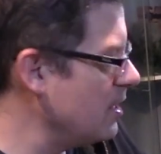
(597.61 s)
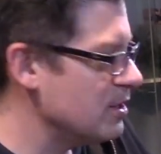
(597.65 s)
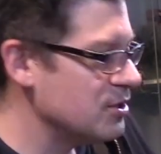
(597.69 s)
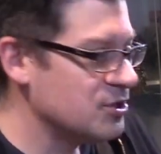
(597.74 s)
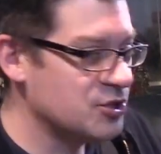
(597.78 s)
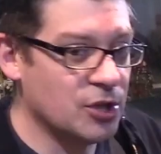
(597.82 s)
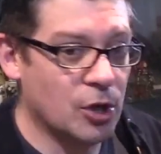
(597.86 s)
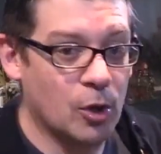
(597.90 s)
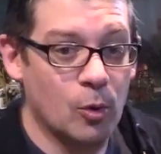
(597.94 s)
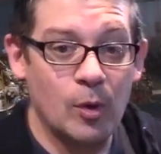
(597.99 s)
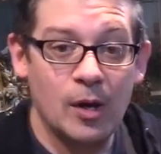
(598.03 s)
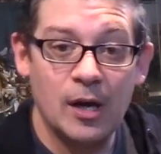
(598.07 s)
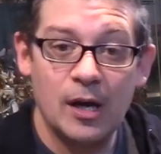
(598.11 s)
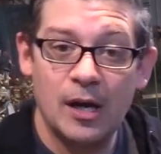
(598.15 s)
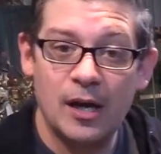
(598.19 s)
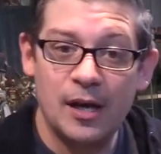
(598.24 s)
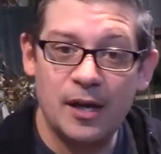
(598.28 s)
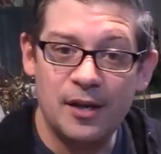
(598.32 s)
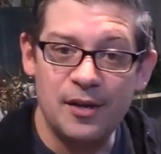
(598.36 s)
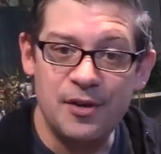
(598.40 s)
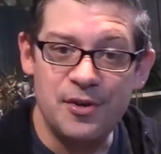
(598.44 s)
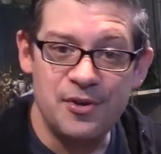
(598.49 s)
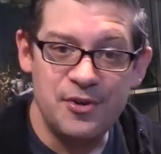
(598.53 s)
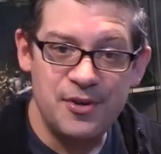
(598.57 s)
So
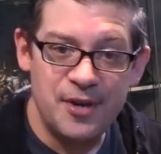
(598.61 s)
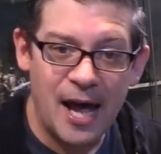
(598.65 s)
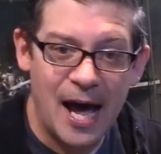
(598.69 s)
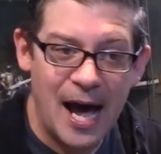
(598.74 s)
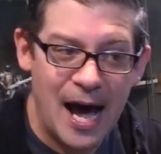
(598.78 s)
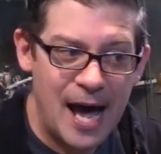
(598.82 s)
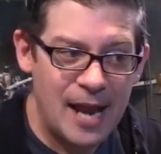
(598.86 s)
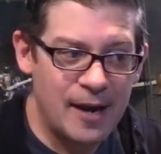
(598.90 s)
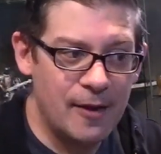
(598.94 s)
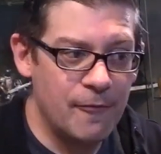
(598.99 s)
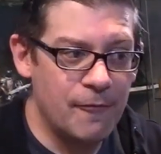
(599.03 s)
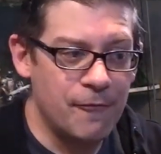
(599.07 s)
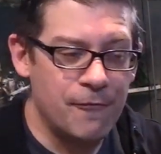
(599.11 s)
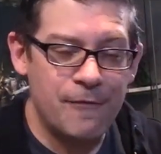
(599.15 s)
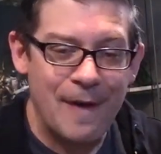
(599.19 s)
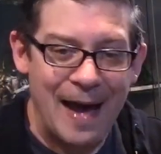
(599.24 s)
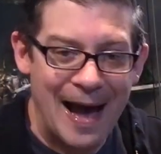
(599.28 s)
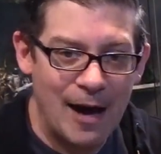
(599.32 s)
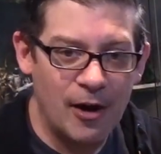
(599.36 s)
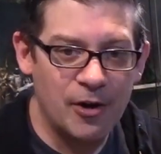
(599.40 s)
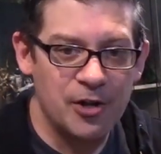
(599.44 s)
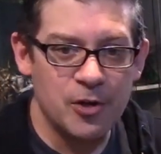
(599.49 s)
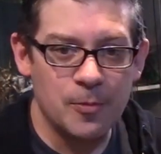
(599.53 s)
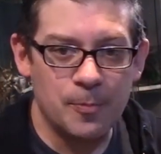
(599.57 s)
not
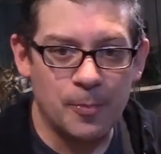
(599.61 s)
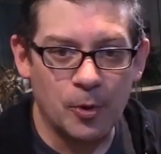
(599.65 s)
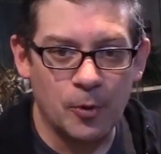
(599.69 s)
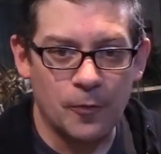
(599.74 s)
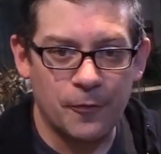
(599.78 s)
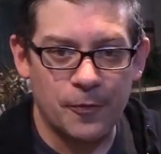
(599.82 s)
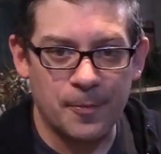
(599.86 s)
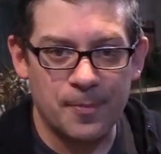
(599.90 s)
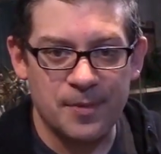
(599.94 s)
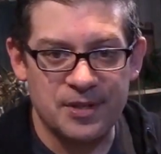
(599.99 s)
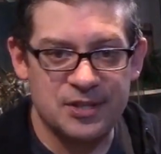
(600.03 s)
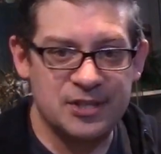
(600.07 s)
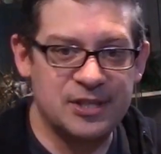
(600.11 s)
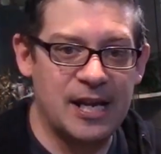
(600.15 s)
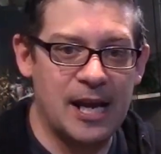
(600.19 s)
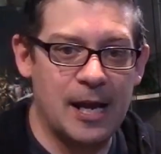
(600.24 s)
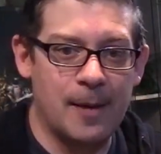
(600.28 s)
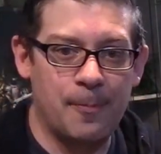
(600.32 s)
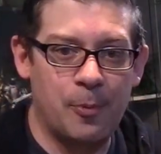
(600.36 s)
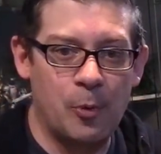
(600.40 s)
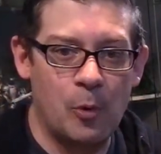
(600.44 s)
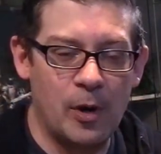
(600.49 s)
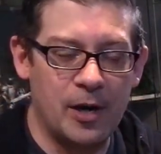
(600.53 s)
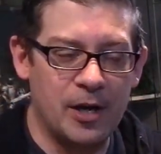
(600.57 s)
valuable from the
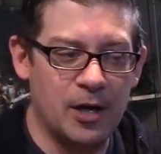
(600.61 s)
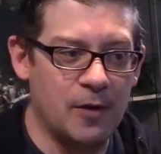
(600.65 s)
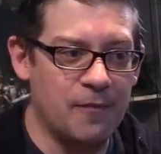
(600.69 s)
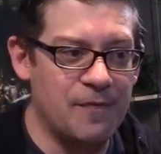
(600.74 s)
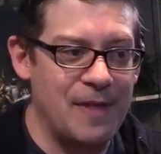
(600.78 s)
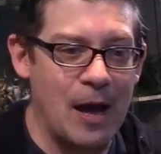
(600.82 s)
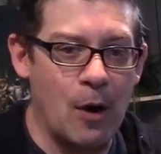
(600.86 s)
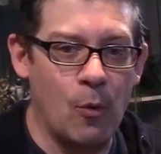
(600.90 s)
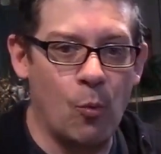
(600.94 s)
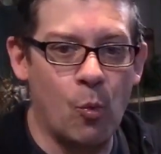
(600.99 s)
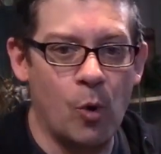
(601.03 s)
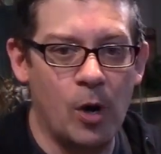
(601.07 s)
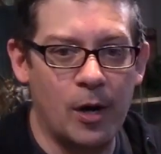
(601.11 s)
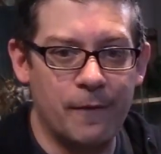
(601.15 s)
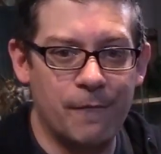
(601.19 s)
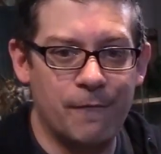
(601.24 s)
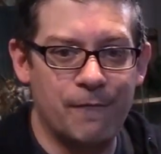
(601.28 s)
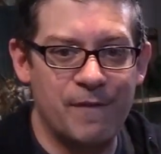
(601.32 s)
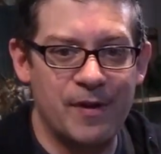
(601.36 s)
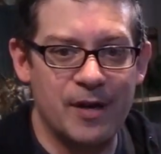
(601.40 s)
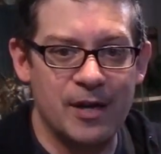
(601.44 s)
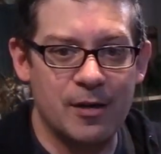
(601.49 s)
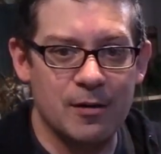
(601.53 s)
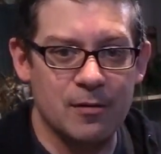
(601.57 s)
standpoint of that one
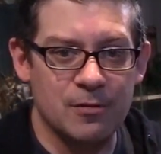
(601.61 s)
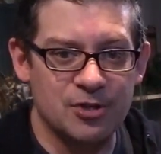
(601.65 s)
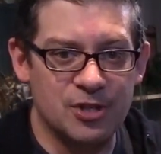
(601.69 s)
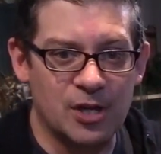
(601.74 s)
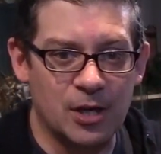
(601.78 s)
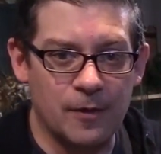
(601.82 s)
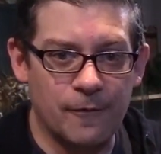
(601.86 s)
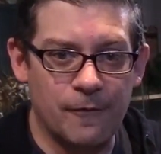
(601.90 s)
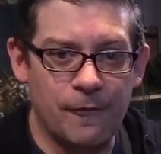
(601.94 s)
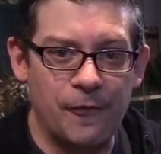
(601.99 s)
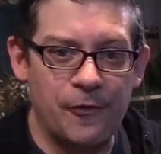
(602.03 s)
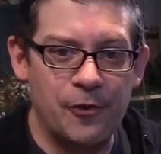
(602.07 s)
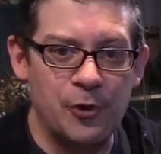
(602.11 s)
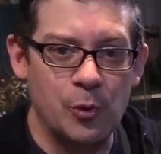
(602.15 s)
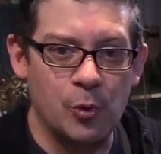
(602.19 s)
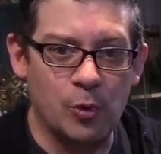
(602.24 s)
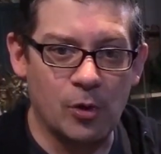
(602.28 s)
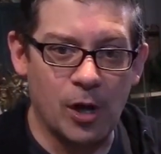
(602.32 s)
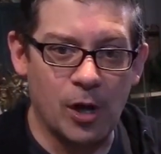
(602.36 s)
figure is going to fuel a